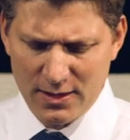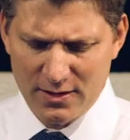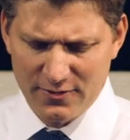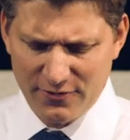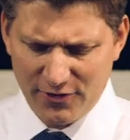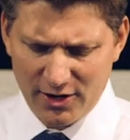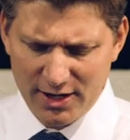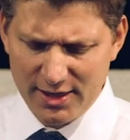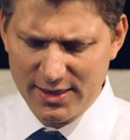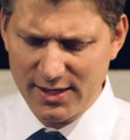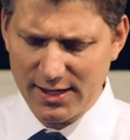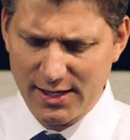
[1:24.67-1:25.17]
The
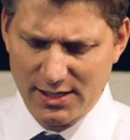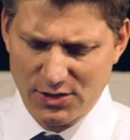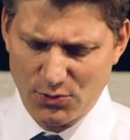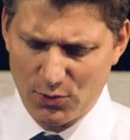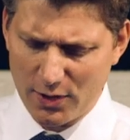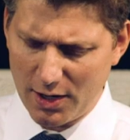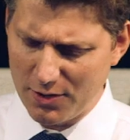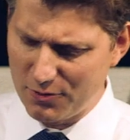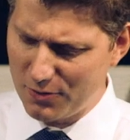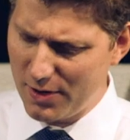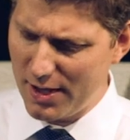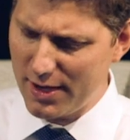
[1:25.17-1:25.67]
funny thing is,
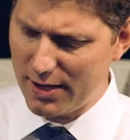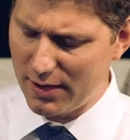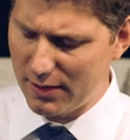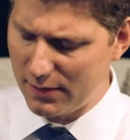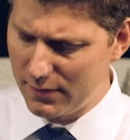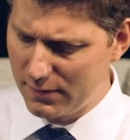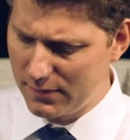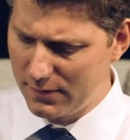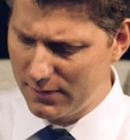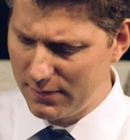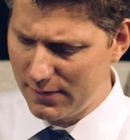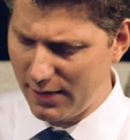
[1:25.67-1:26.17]
when I read
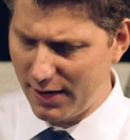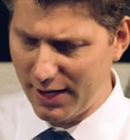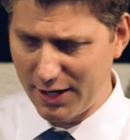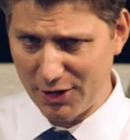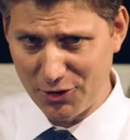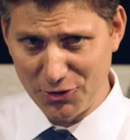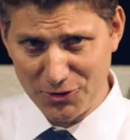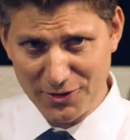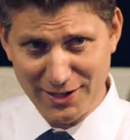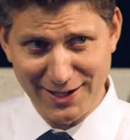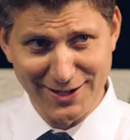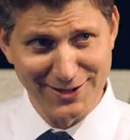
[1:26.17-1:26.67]
it, I
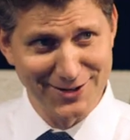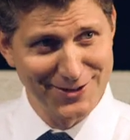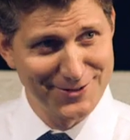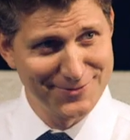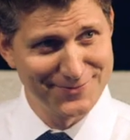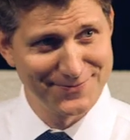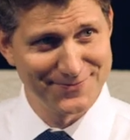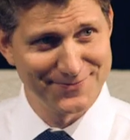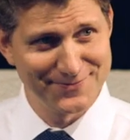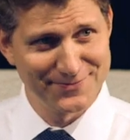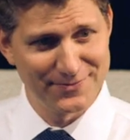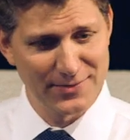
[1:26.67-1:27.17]
agreed.
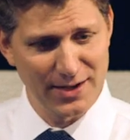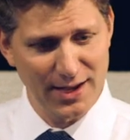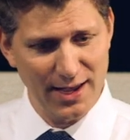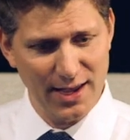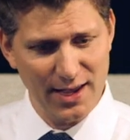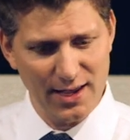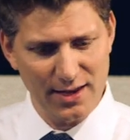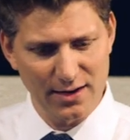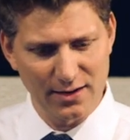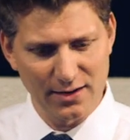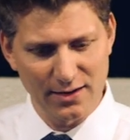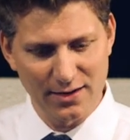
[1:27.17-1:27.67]

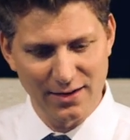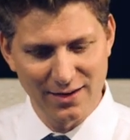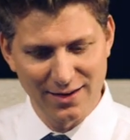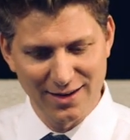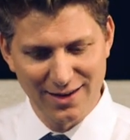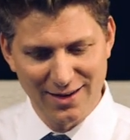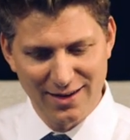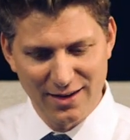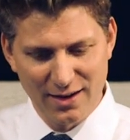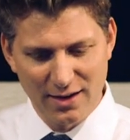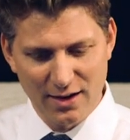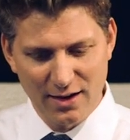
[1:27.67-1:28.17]
And
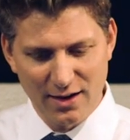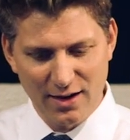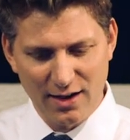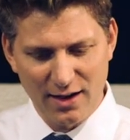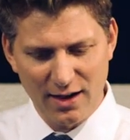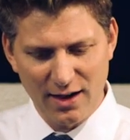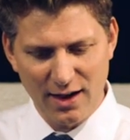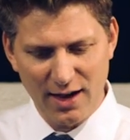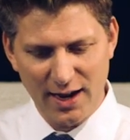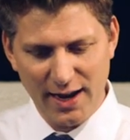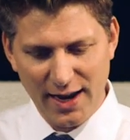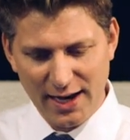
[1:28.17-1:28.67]

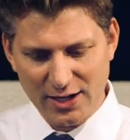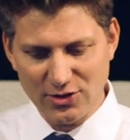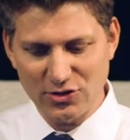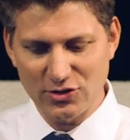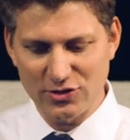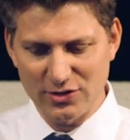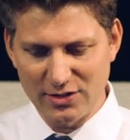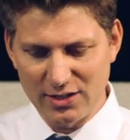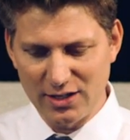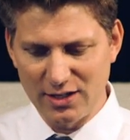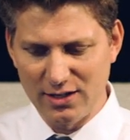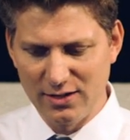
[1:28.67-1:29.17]
I
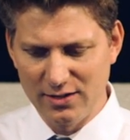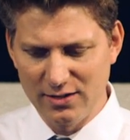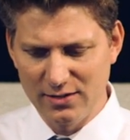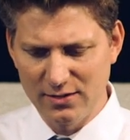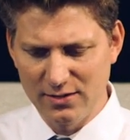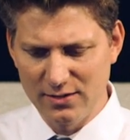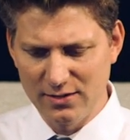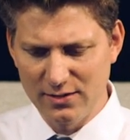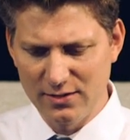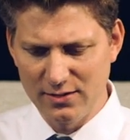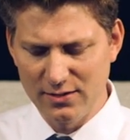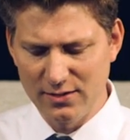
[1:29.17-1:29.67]
actually,
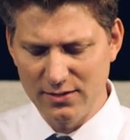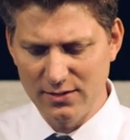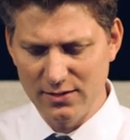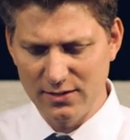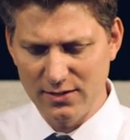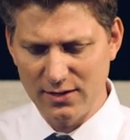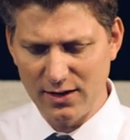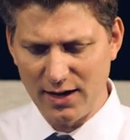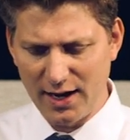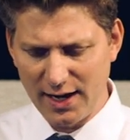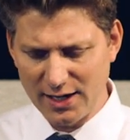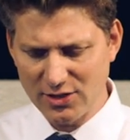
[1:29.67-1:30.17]

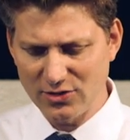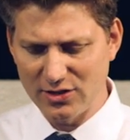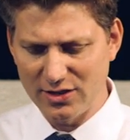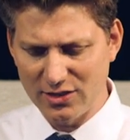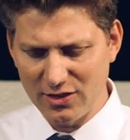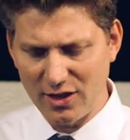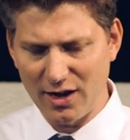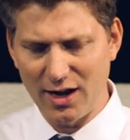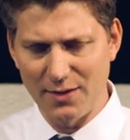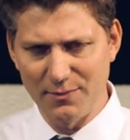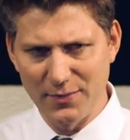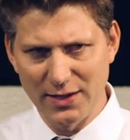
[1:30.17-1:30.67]
I actually
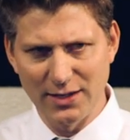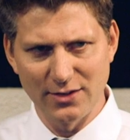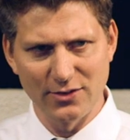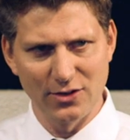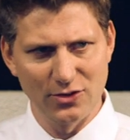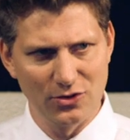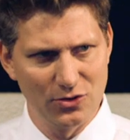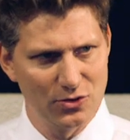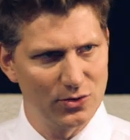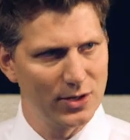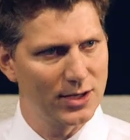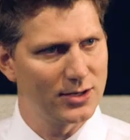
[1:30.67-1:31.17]
thought I meant
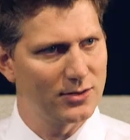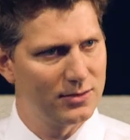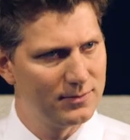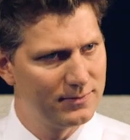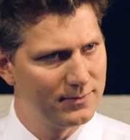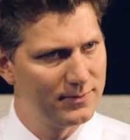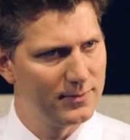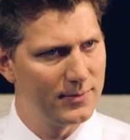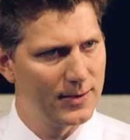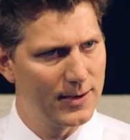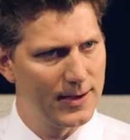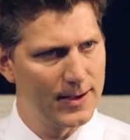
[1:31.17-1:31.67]
to do it.
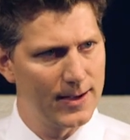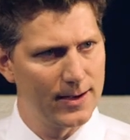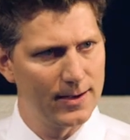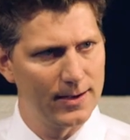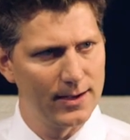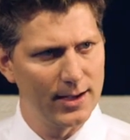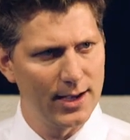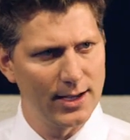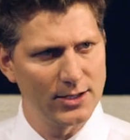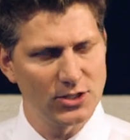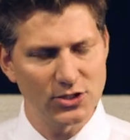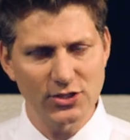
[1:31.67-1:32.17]

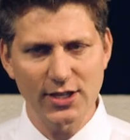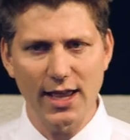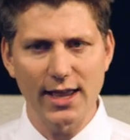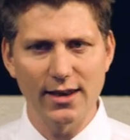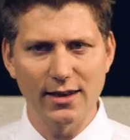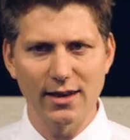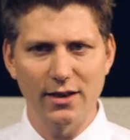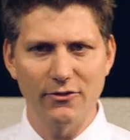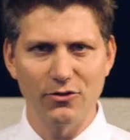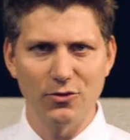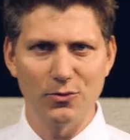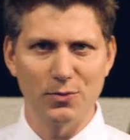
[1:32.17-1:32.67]
Uh, I just
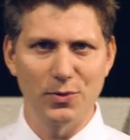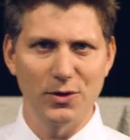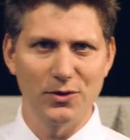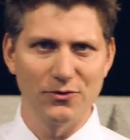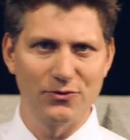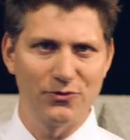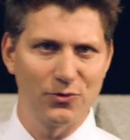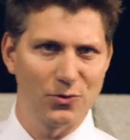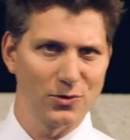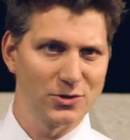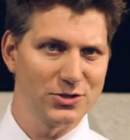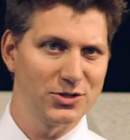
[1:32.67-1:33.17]
had never
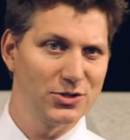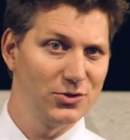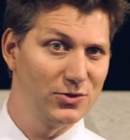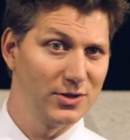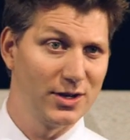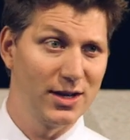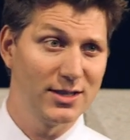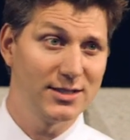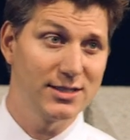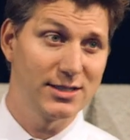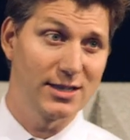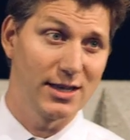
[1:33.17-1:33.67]
been forced to
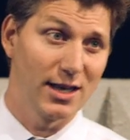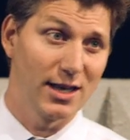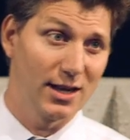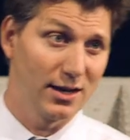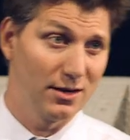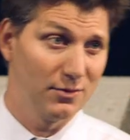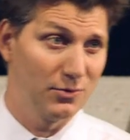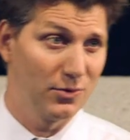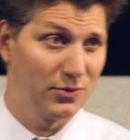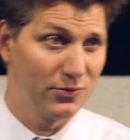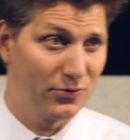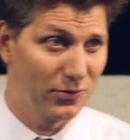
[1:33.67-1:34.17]
enunciate
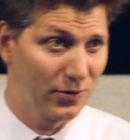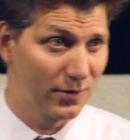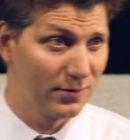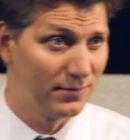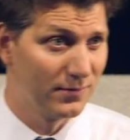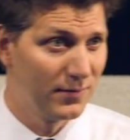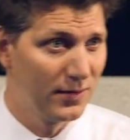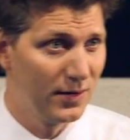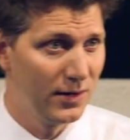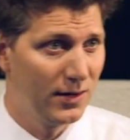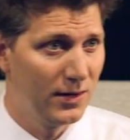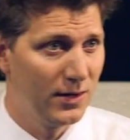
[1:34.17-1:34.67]
it before.
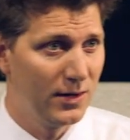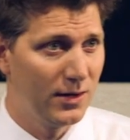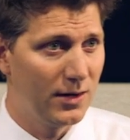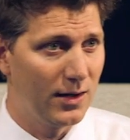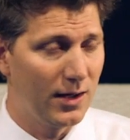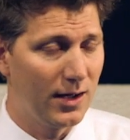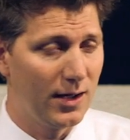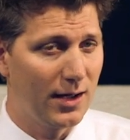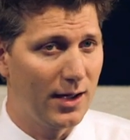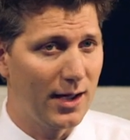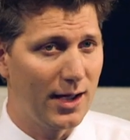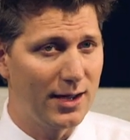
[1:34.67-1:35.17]

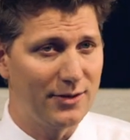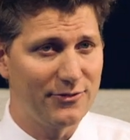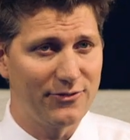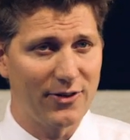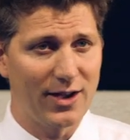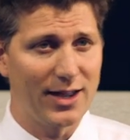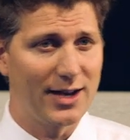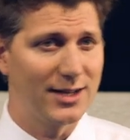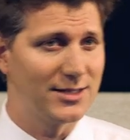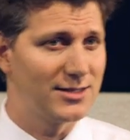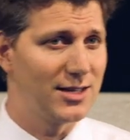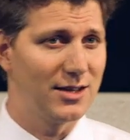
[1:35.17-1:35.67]
Uh, I'd
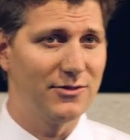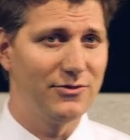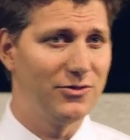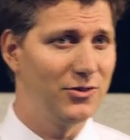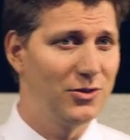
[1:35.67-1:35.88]
financed that